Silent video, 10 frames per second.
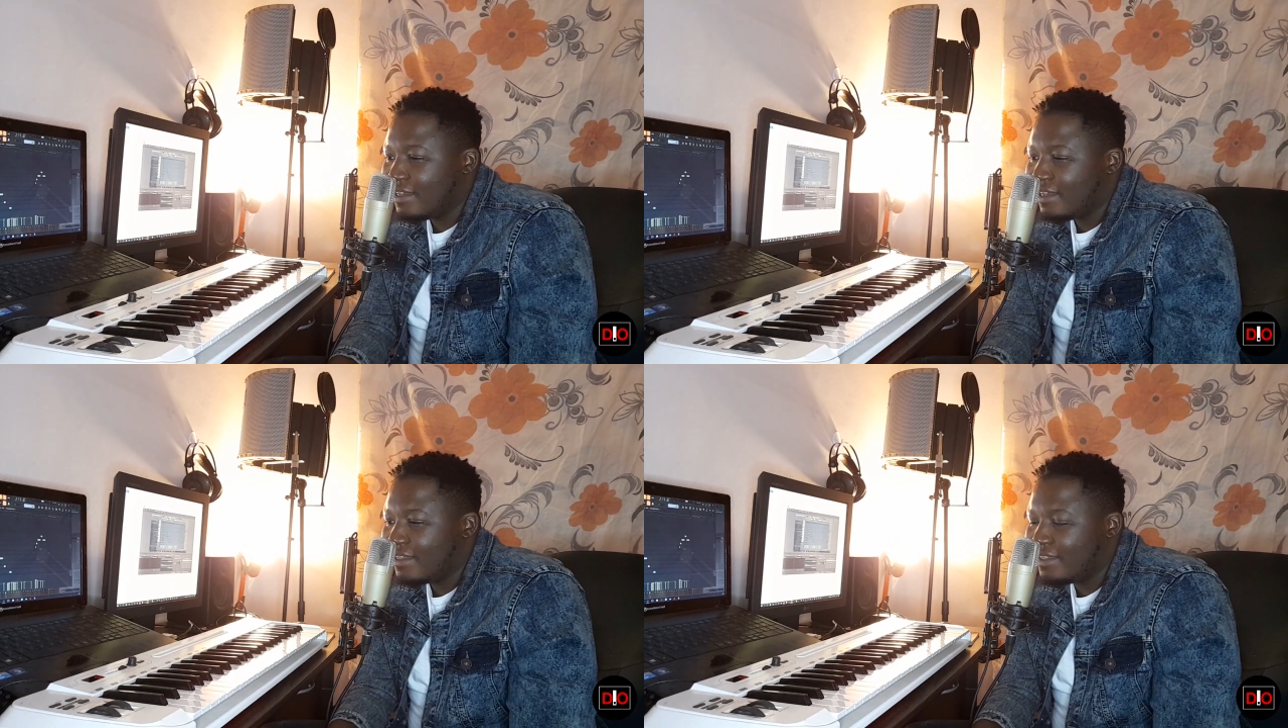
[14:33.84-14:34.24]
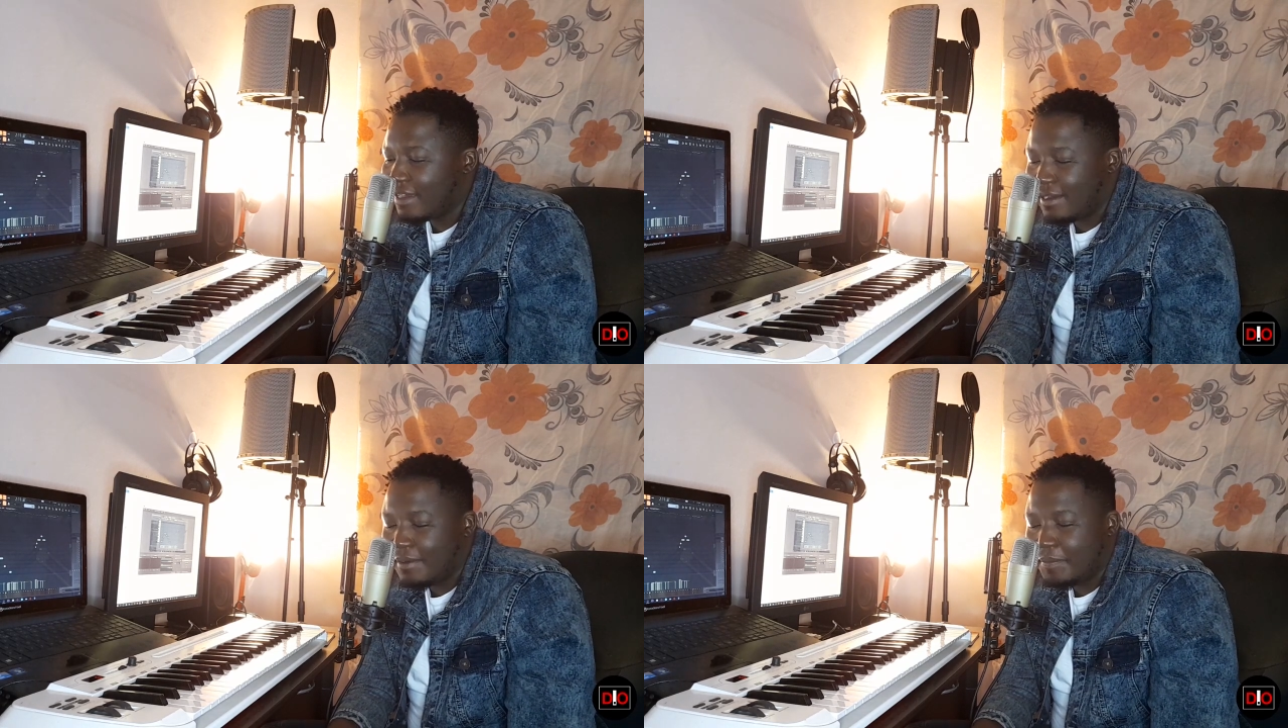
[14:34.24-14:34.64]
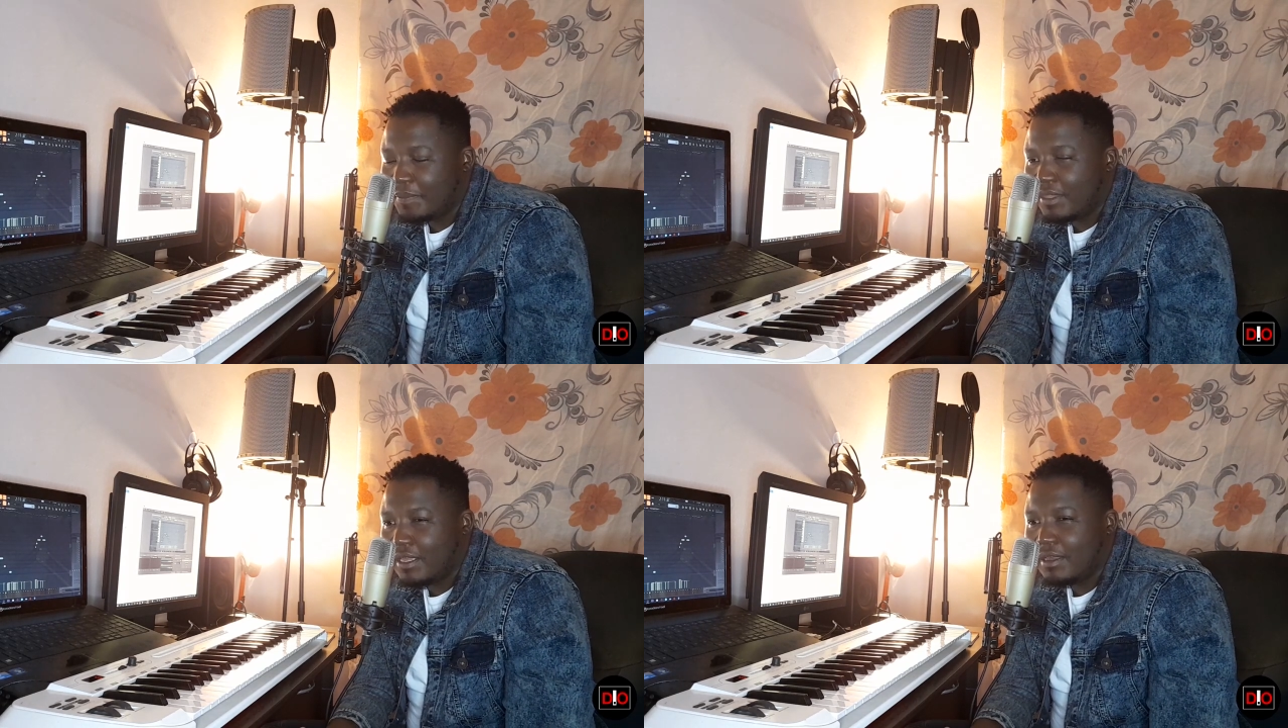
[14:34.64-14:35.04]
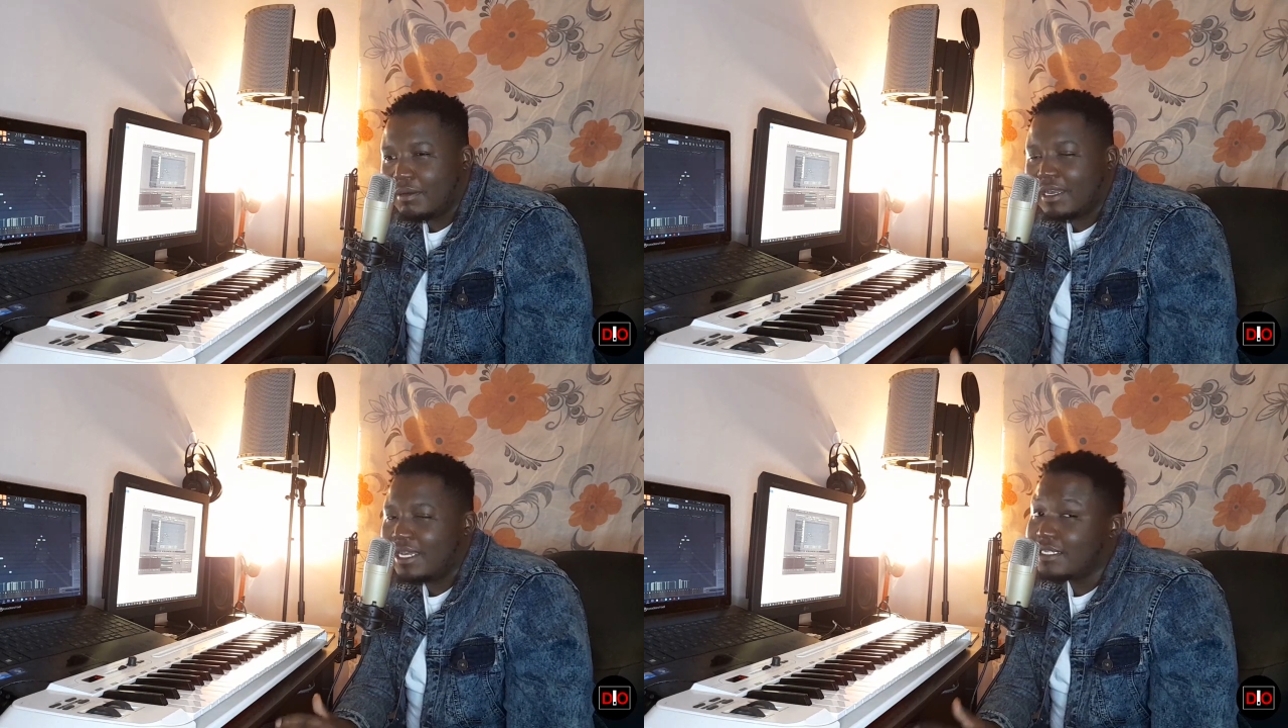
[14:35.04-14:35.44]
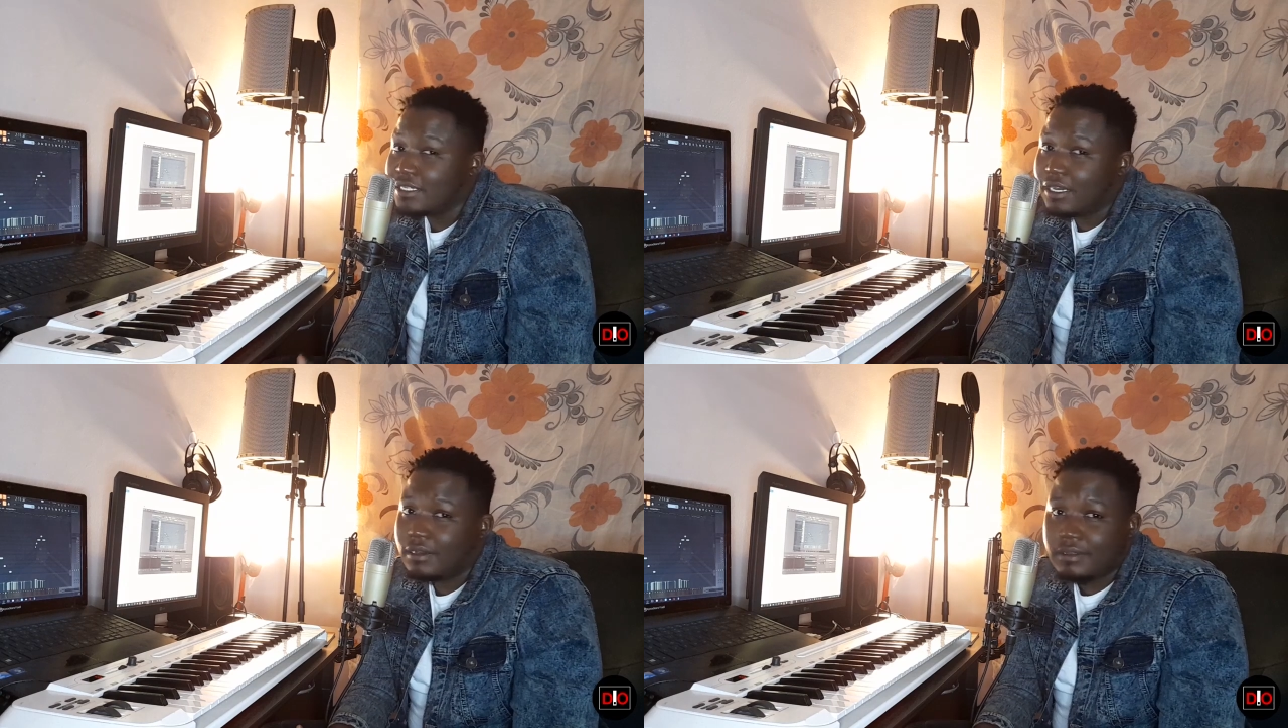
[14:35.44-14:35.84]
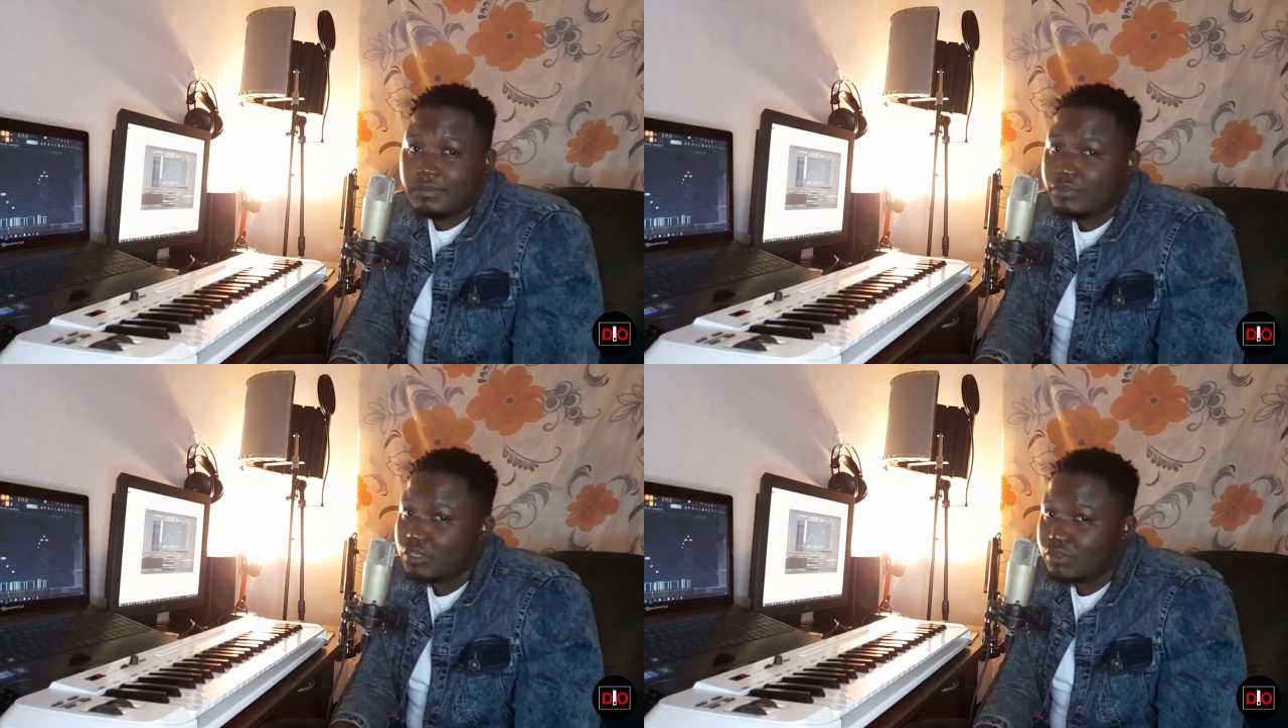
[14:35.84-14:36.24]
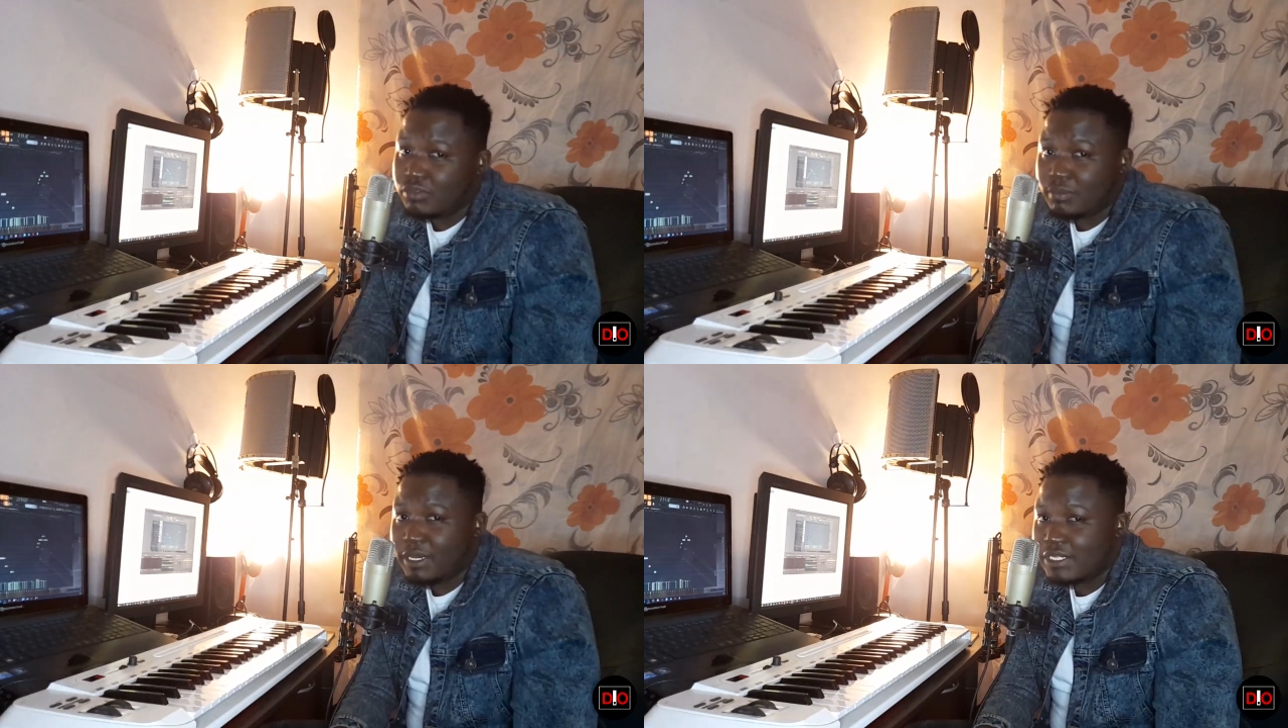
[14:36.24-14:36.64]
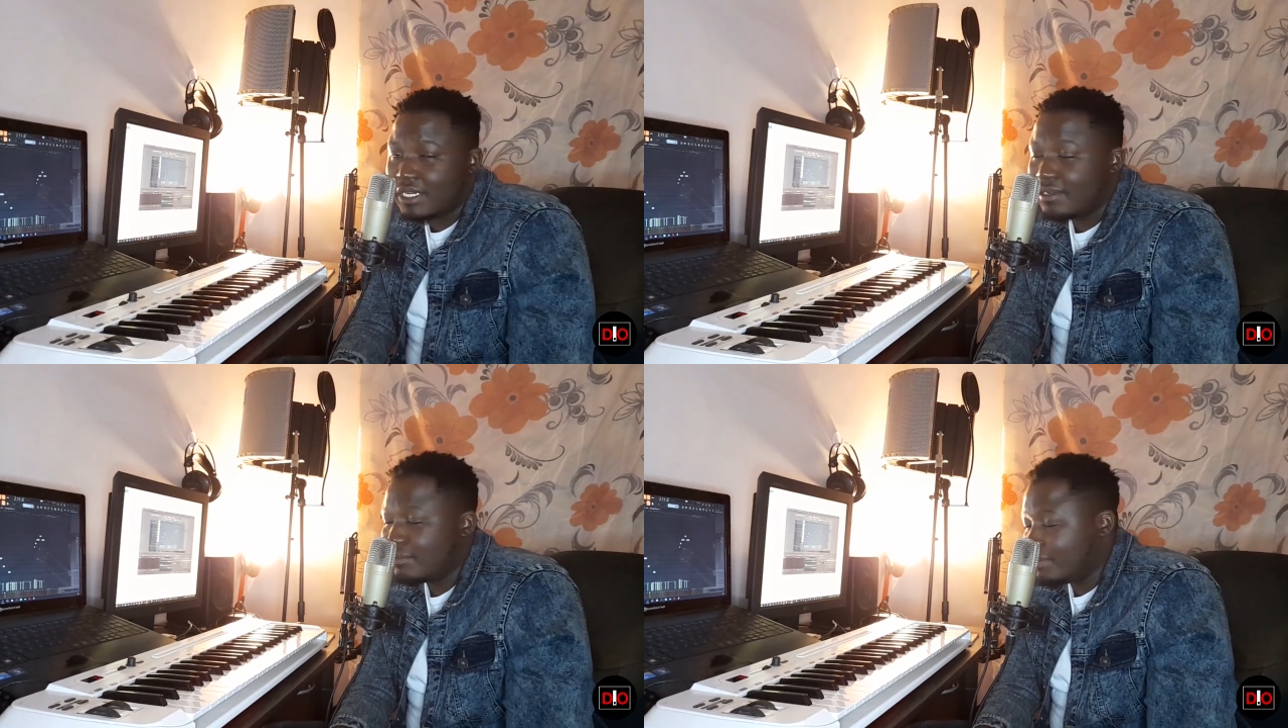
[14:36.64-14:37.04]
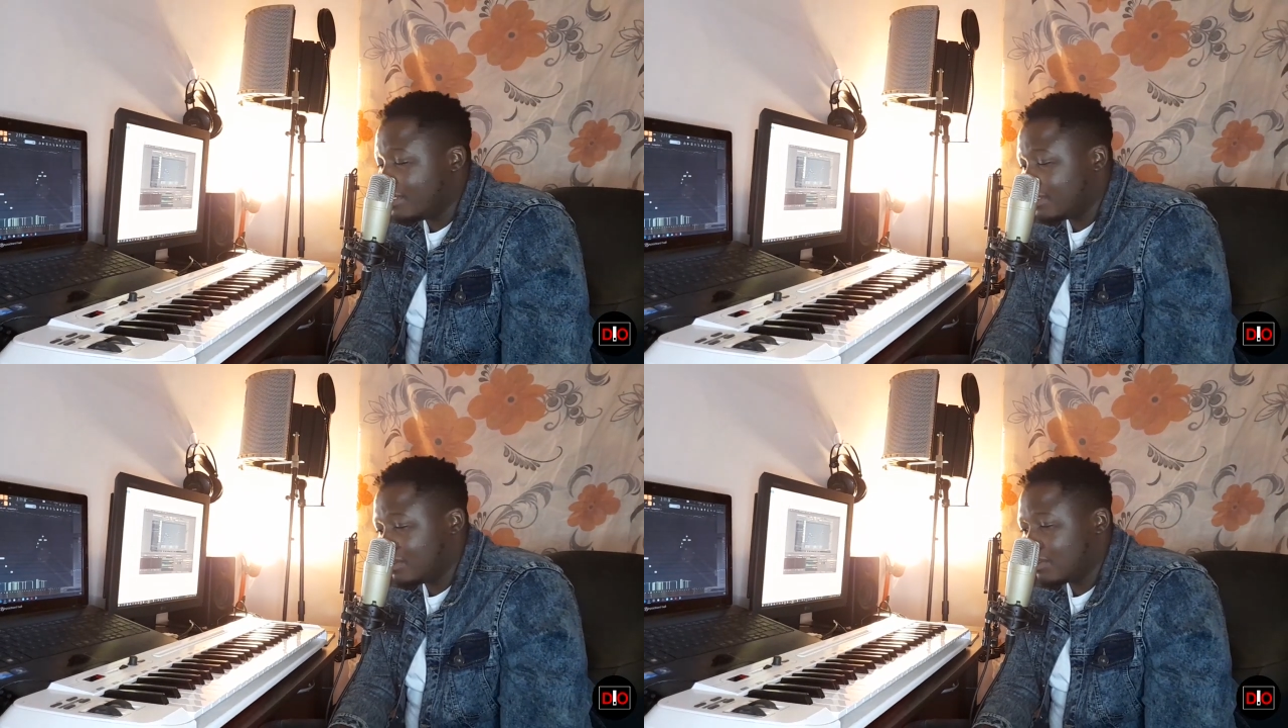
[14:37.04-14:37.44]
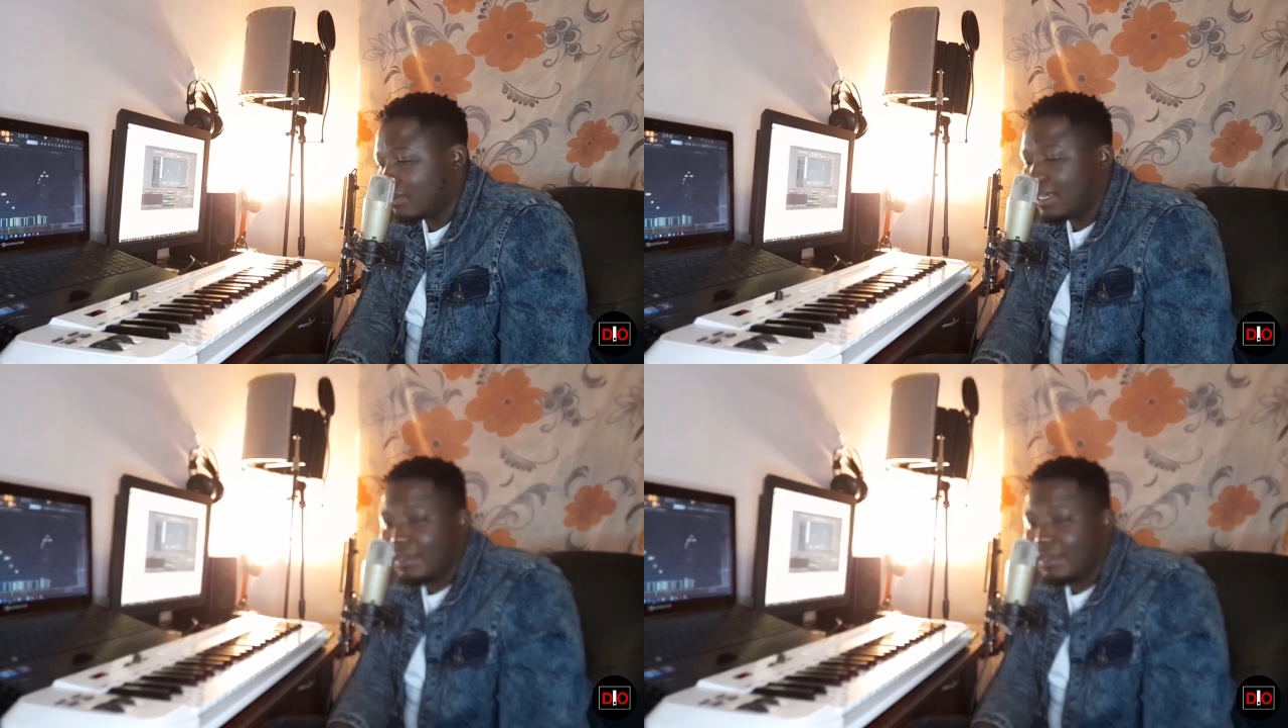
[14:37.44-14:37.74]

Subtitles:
yeah, guys, yeah, if you're new to my channel, please subscribe.